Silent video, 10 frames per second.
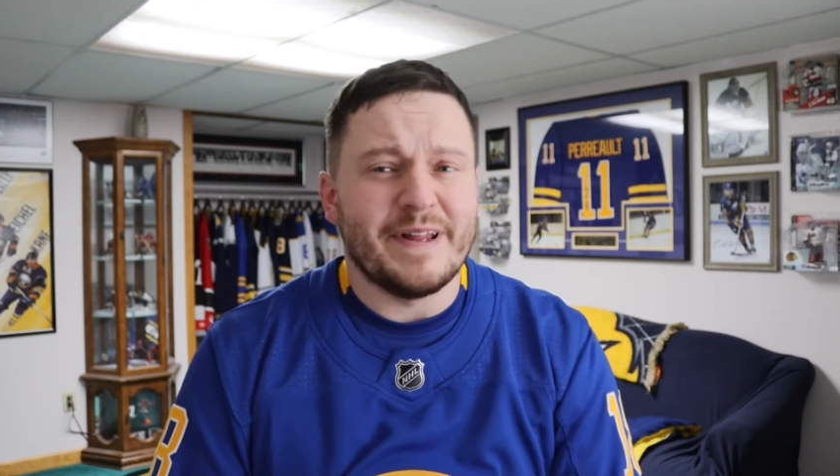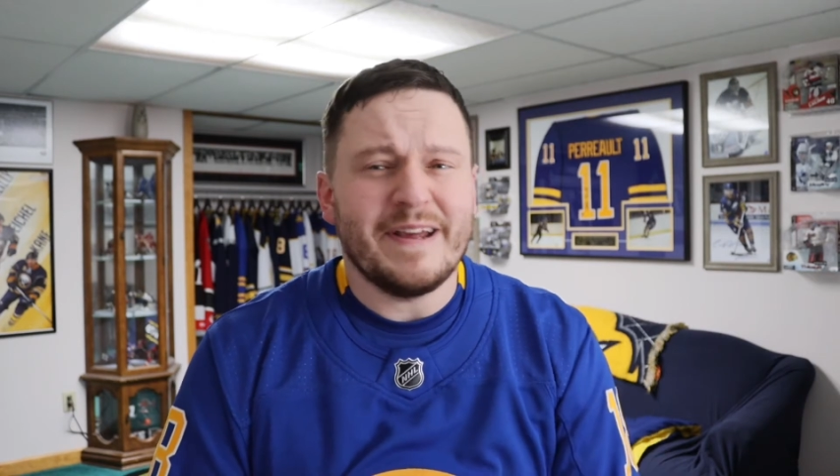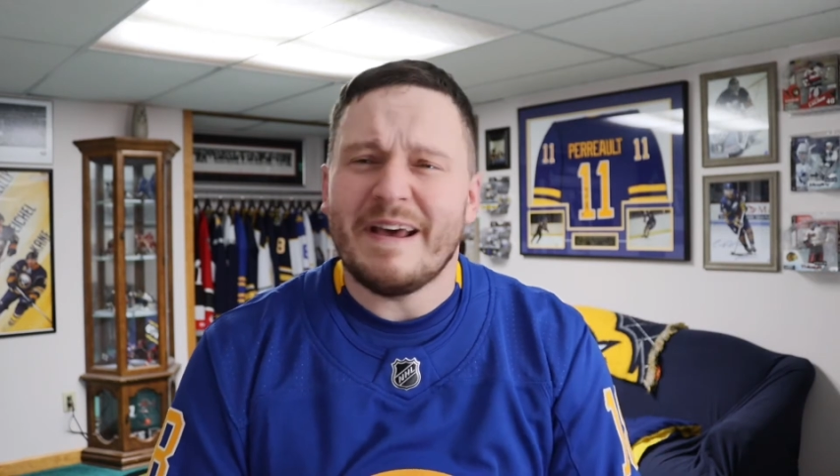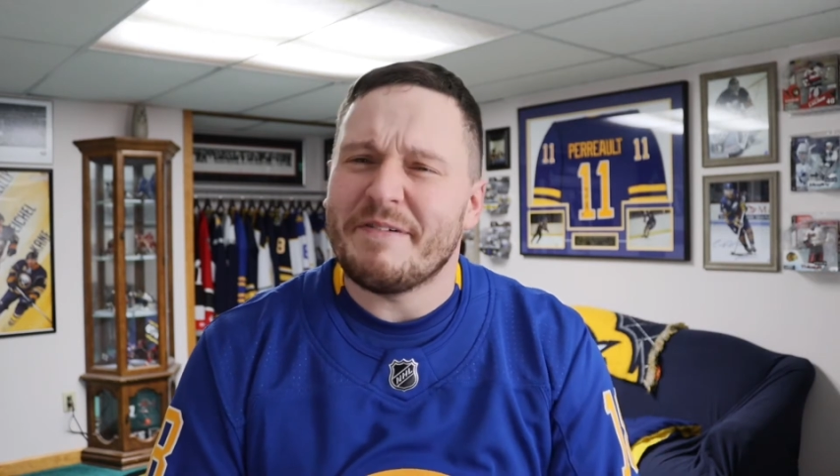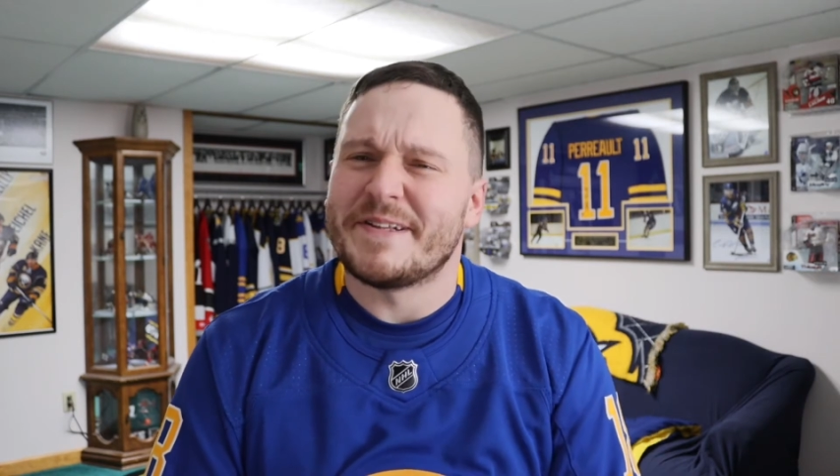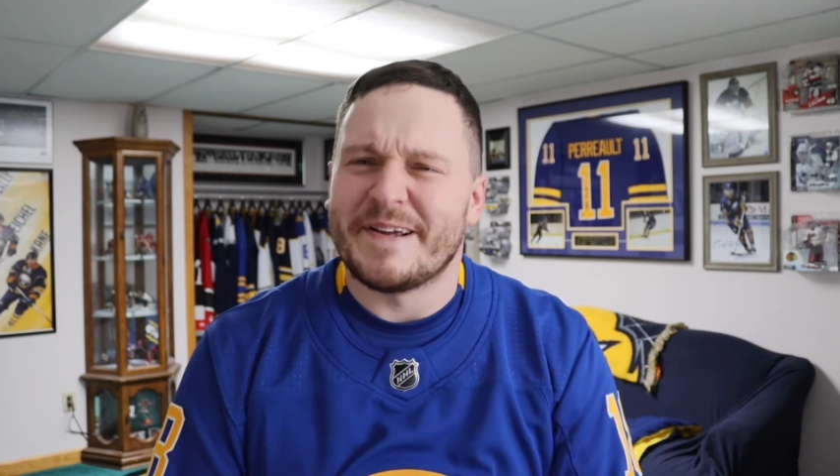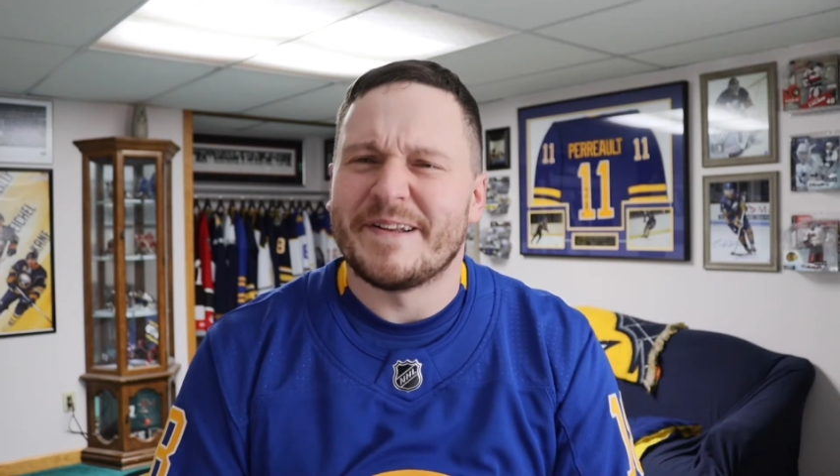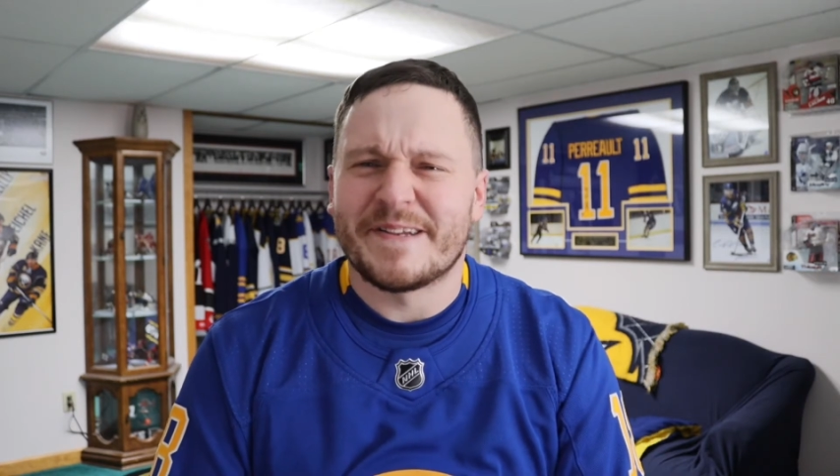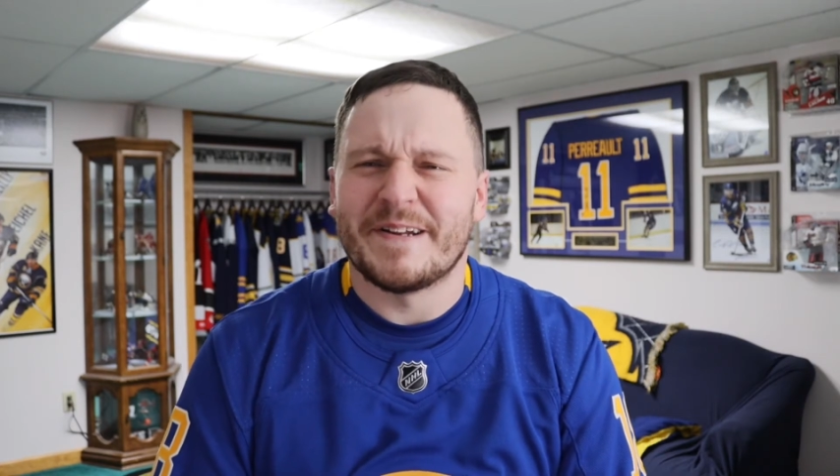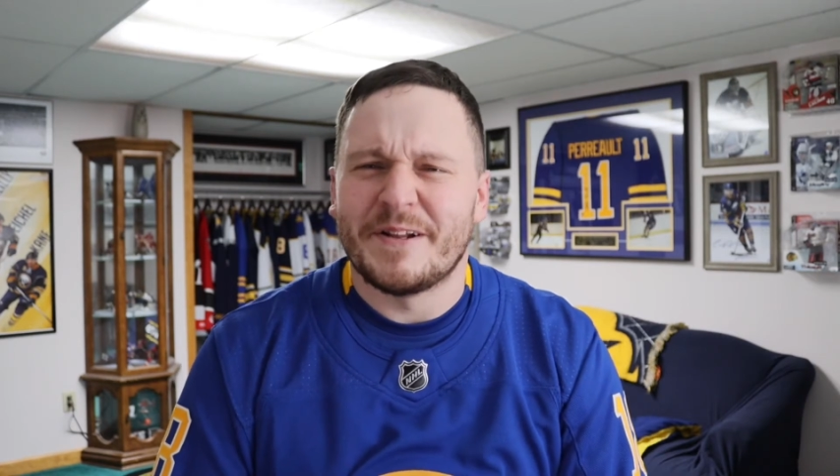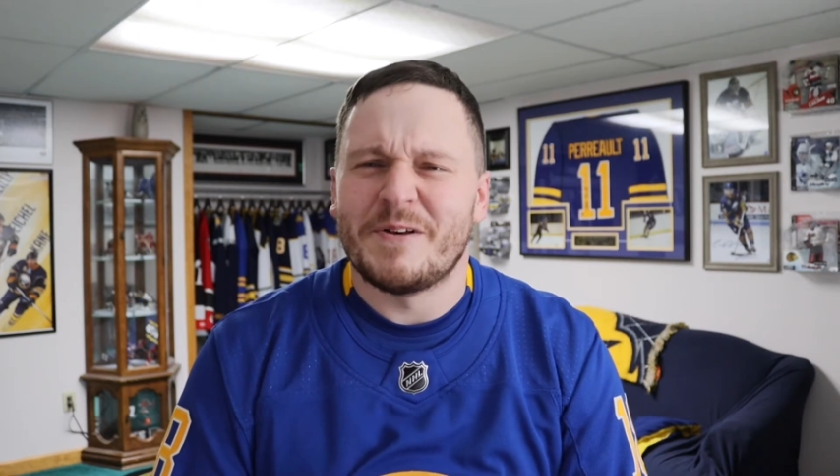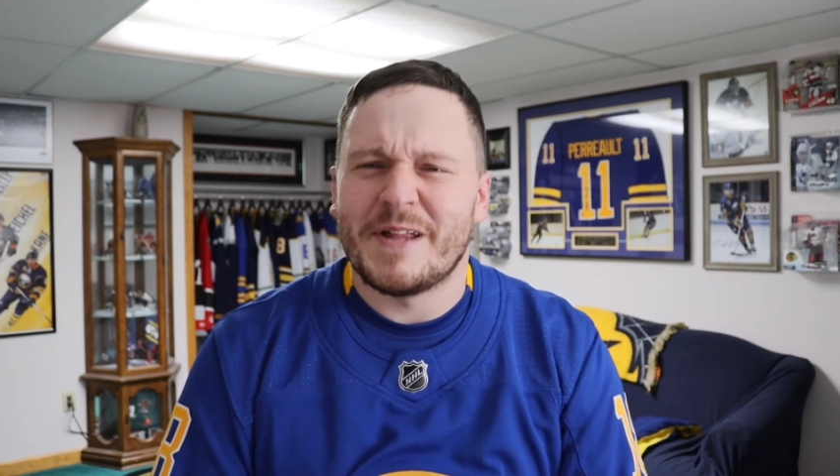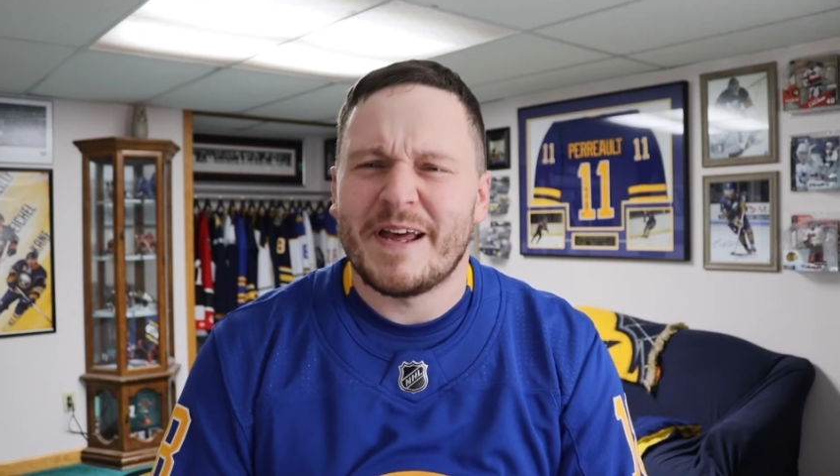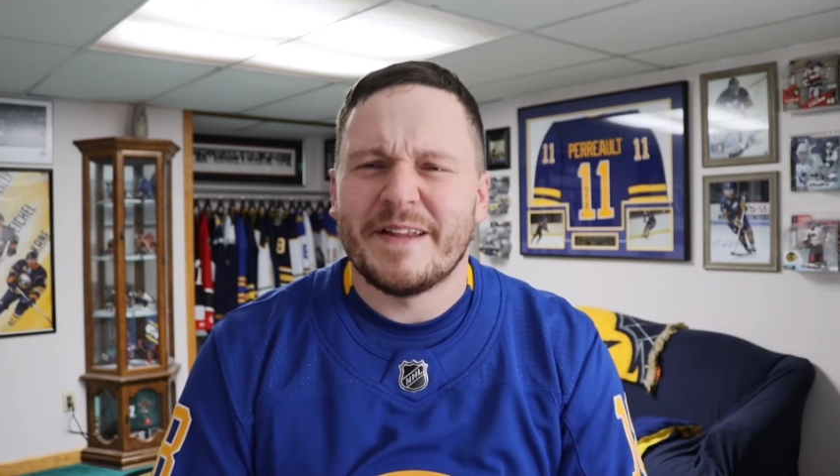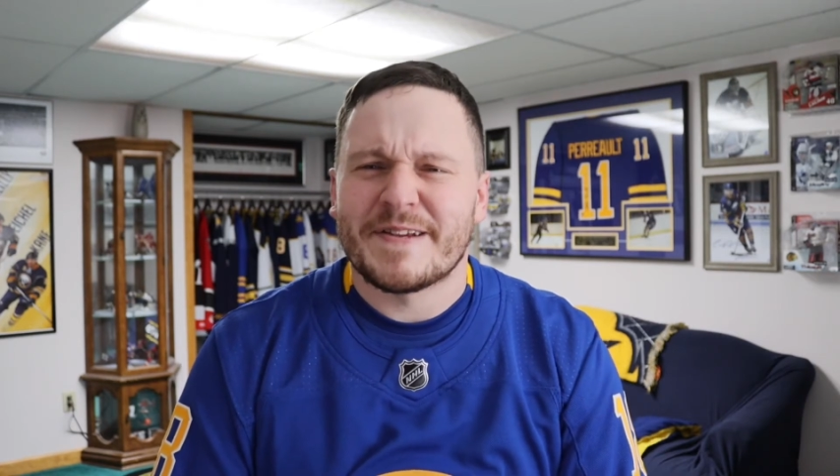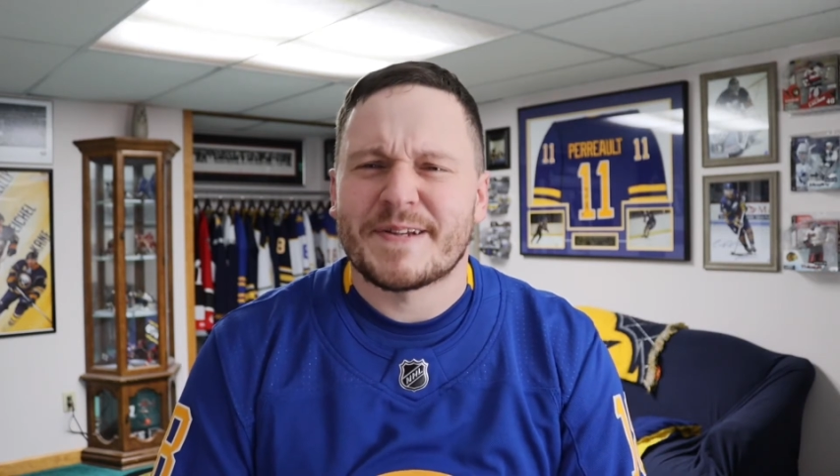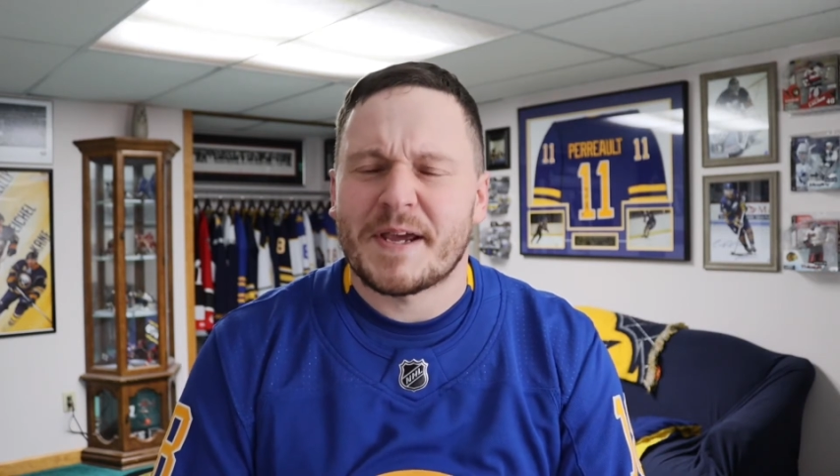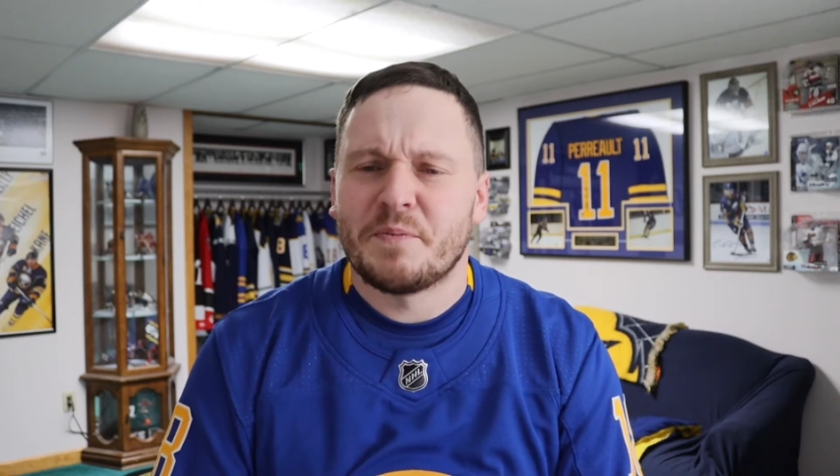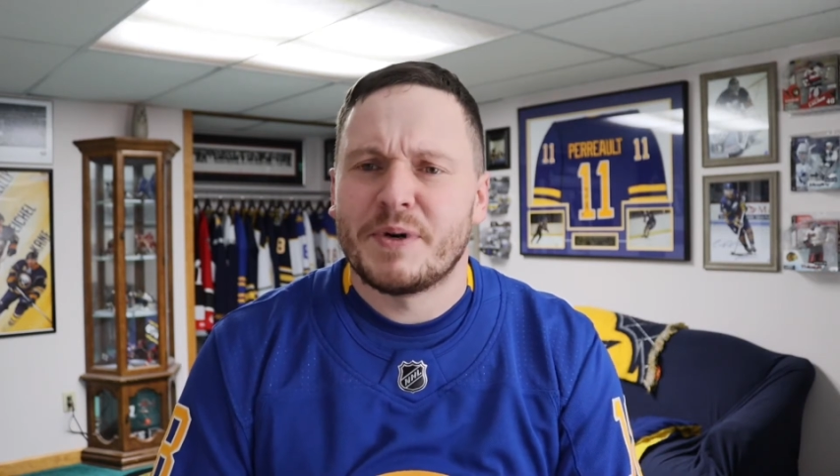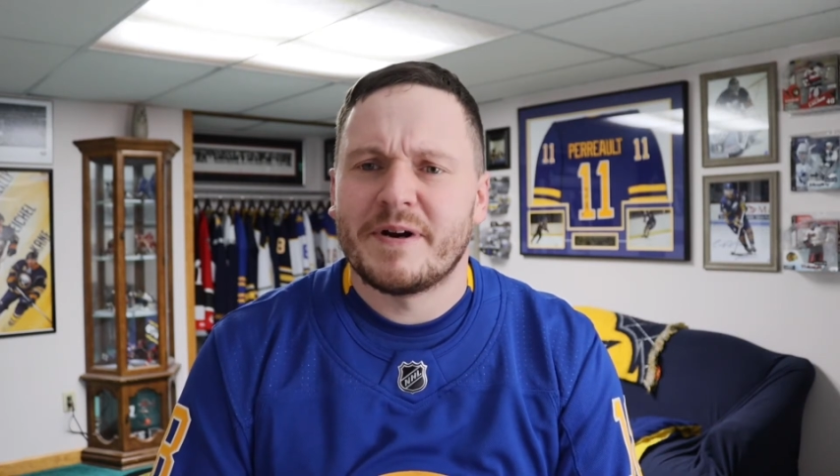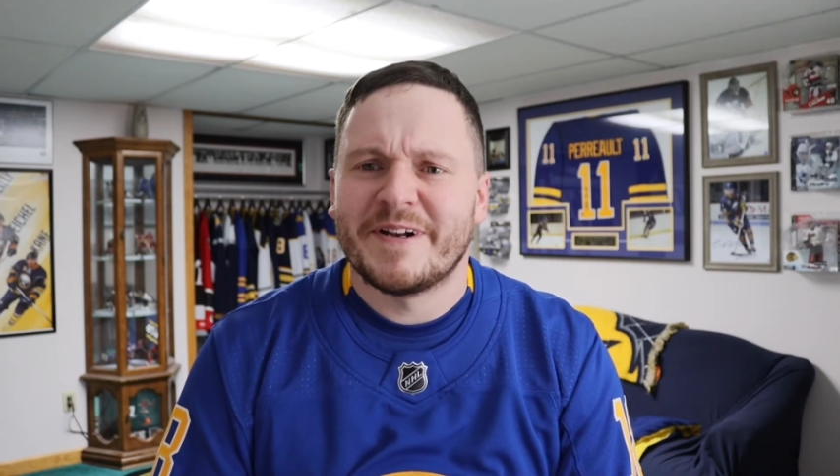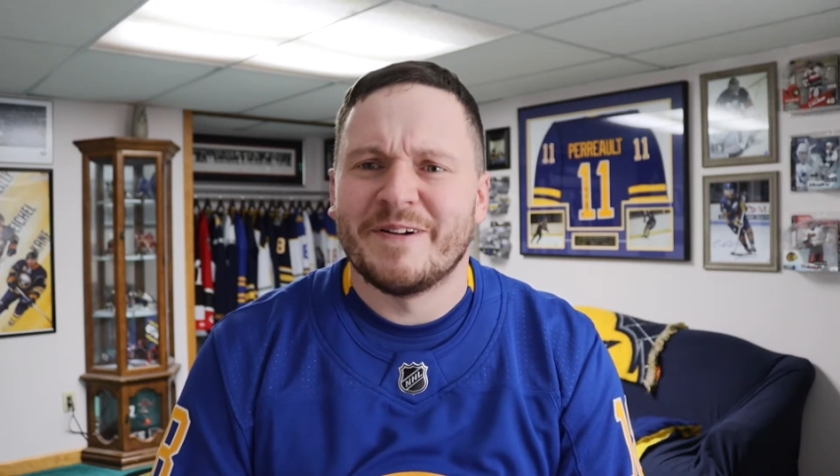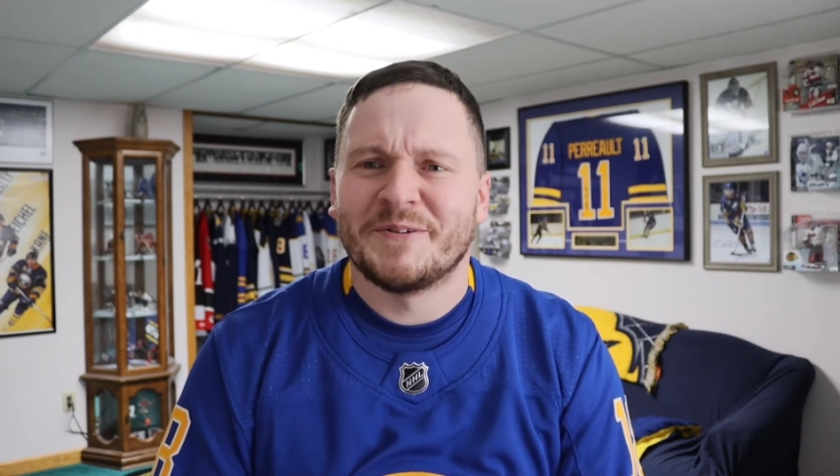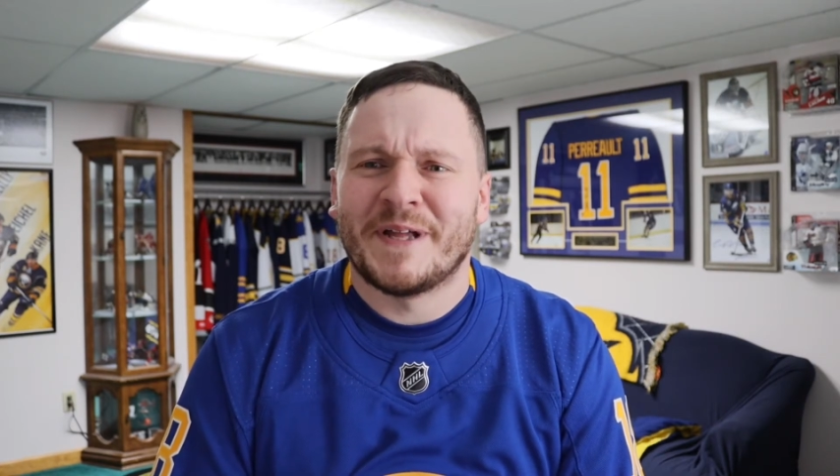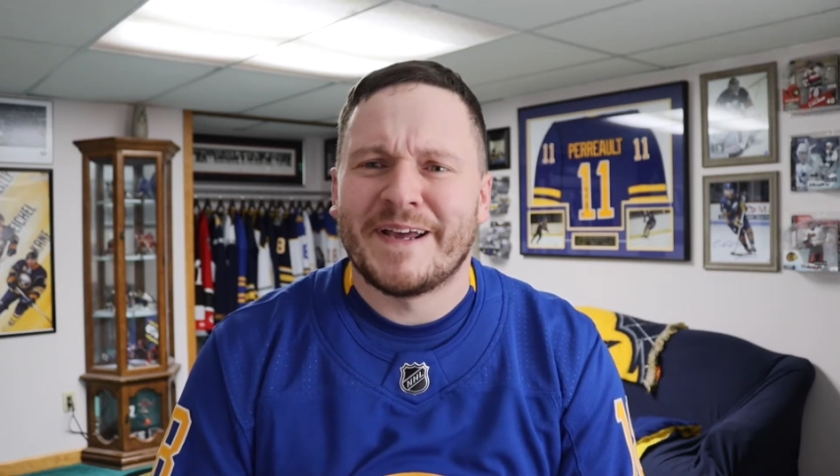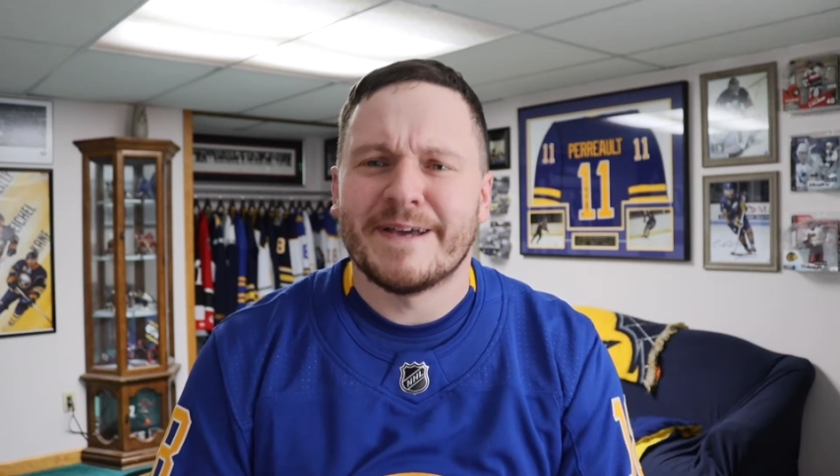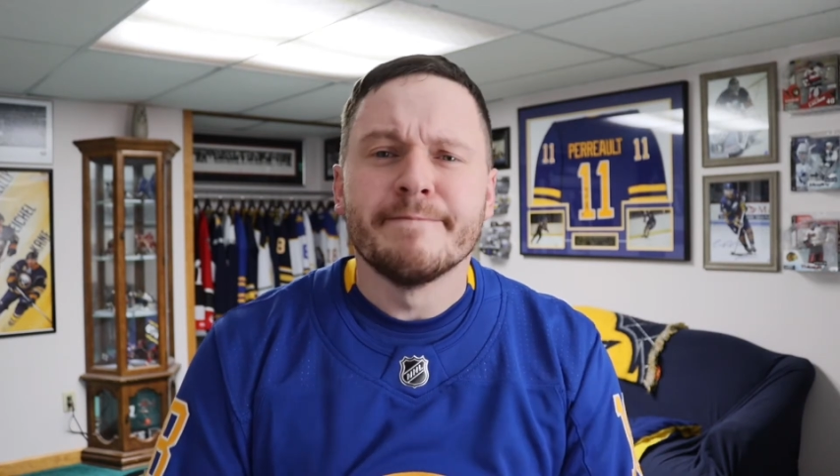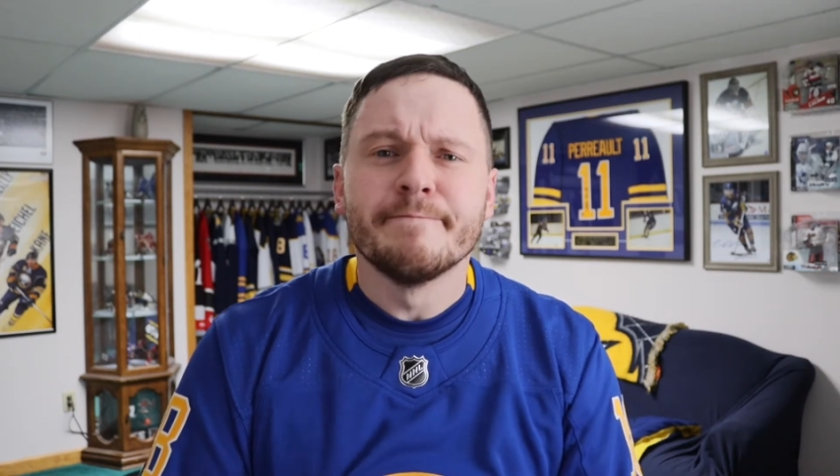they have a tendency to do that in the second period, don't they?